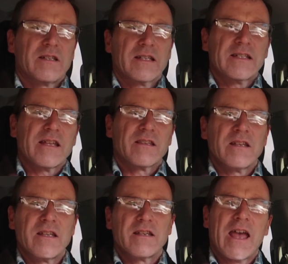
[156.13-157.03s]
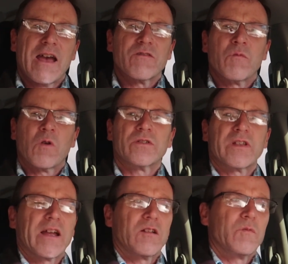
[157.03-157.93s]
dictate the need to have the
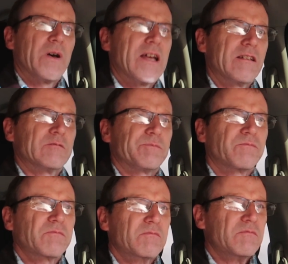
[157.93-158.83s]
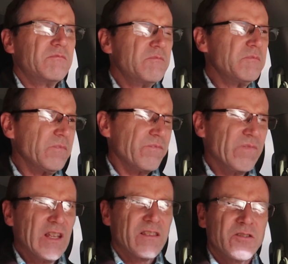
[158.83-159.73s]
motorcycle, but
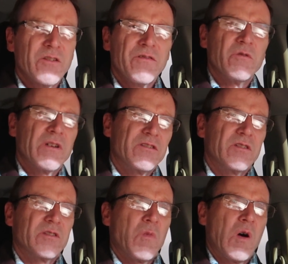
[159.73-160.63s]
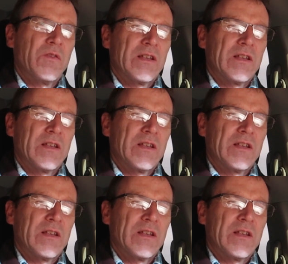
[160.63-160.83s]
there's a few other small